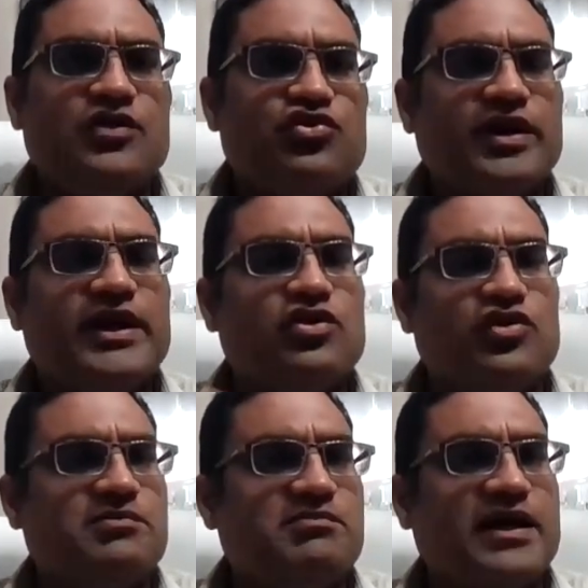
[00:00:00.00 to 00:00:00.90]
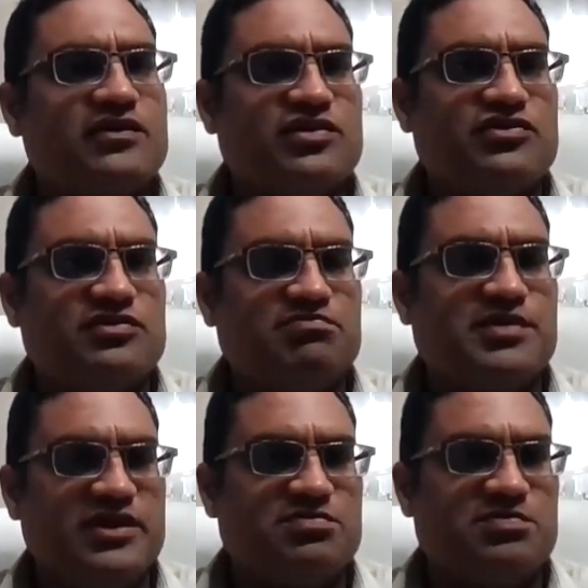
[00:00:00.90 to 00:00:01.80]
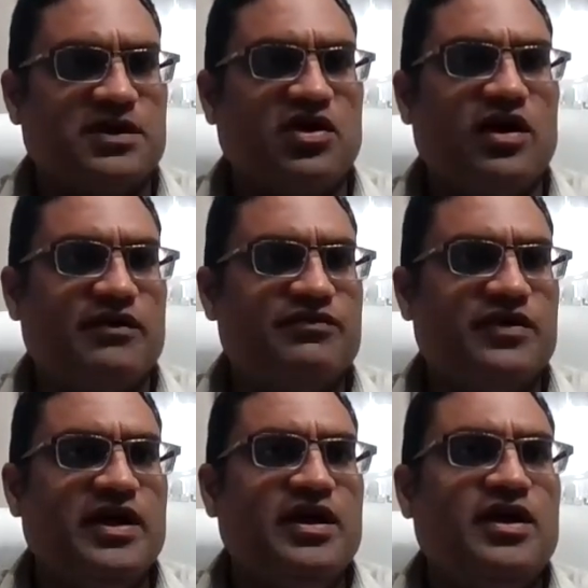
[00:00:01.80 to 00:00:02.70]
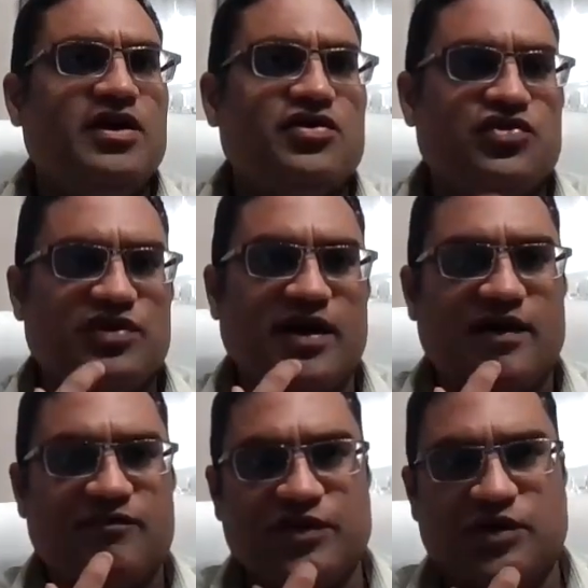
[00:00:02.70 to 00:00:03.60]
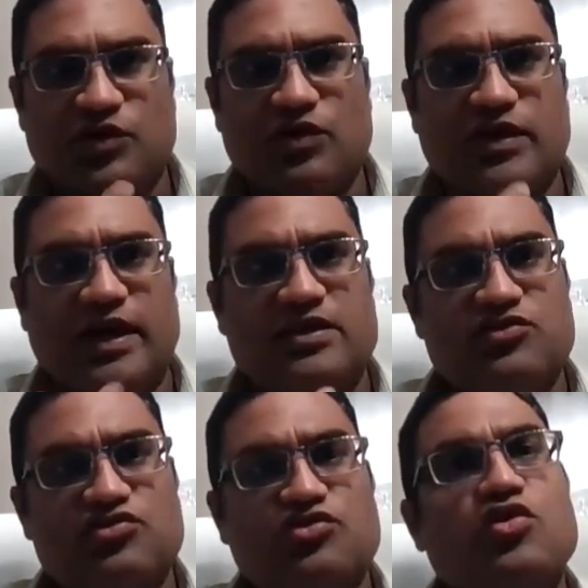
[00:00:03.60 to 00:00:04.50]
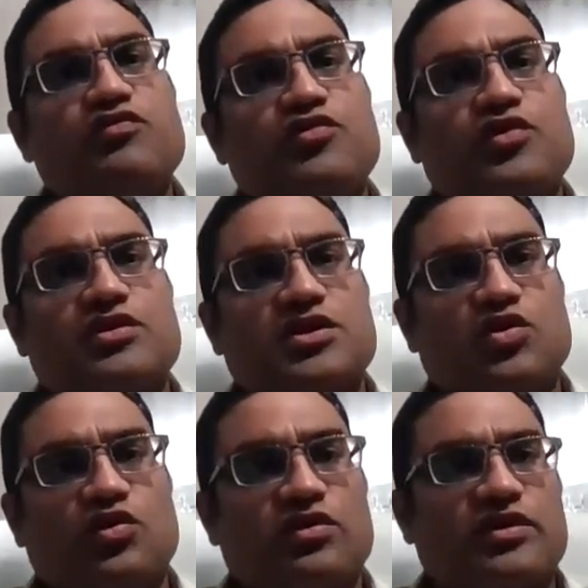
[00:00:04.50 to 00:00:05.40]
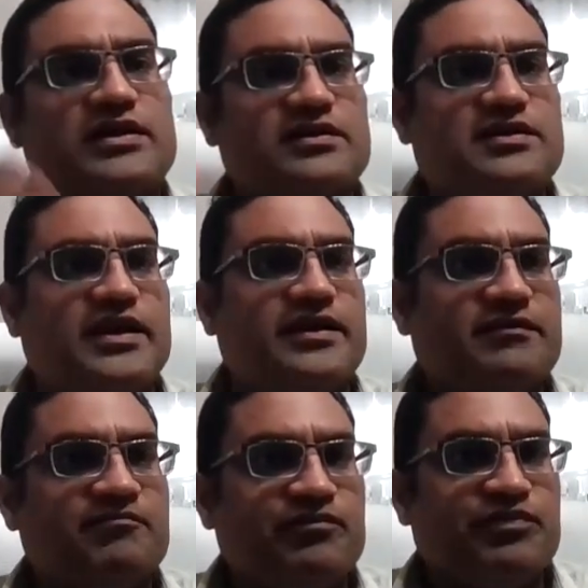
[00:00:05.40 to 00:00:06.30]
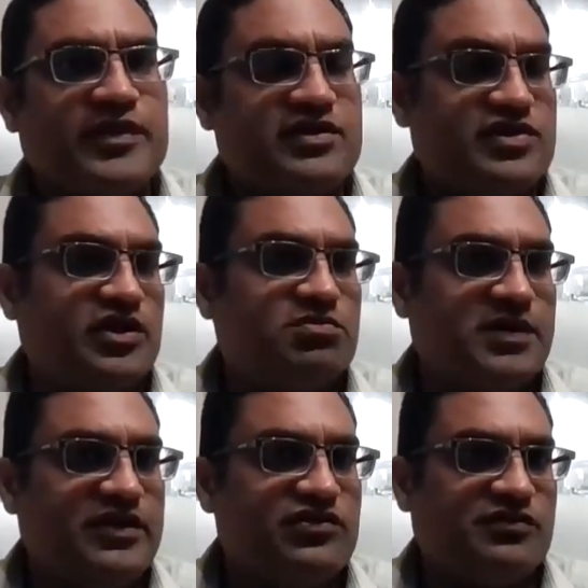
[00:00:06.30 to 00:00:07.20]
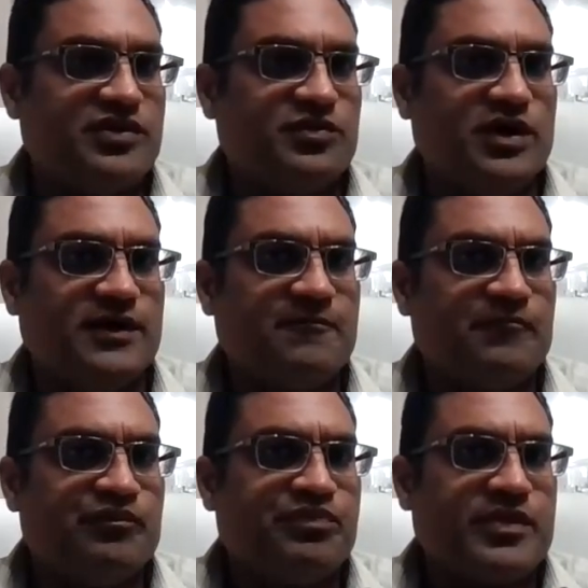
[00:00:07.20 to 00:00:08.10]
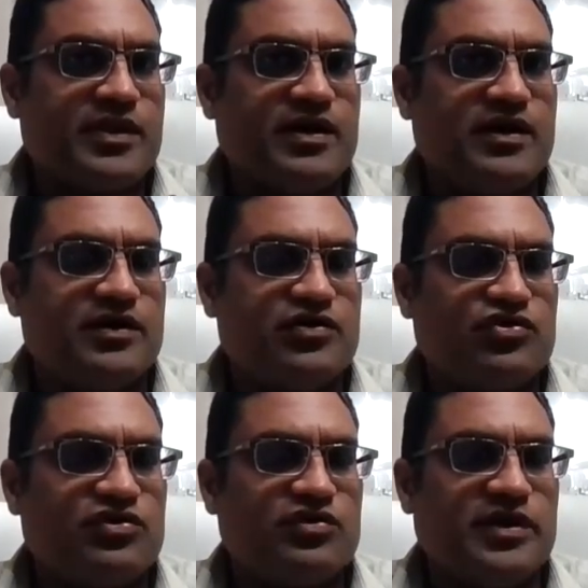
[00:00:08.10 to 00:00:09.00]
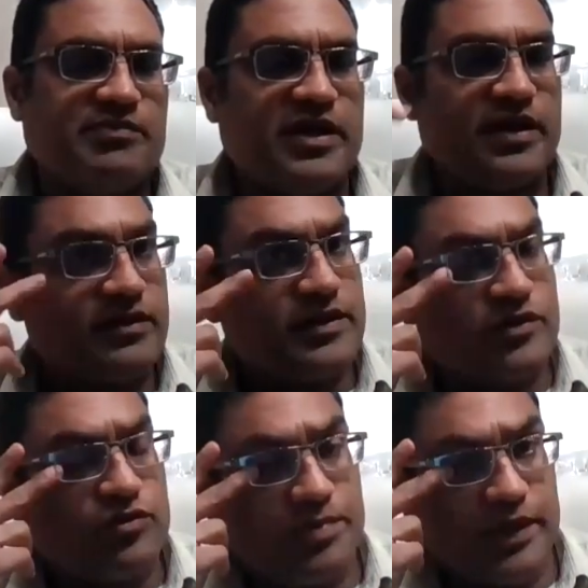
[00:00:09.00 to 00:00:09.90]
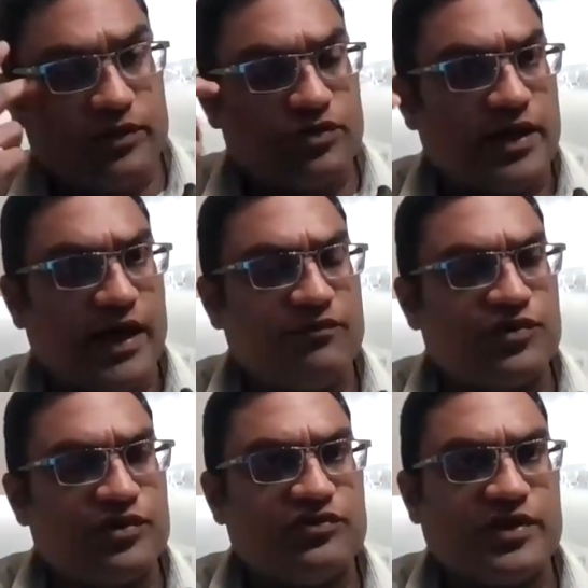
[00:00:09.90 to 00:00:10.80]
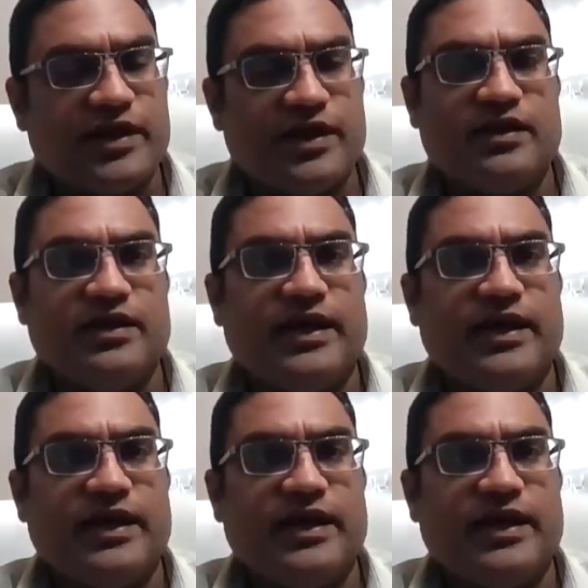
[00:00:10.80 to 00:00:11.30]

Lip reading: So again, going back to this principle of, you should have a goal and just go for the goal rather than trying to please everyone. So let me speak to that for a second.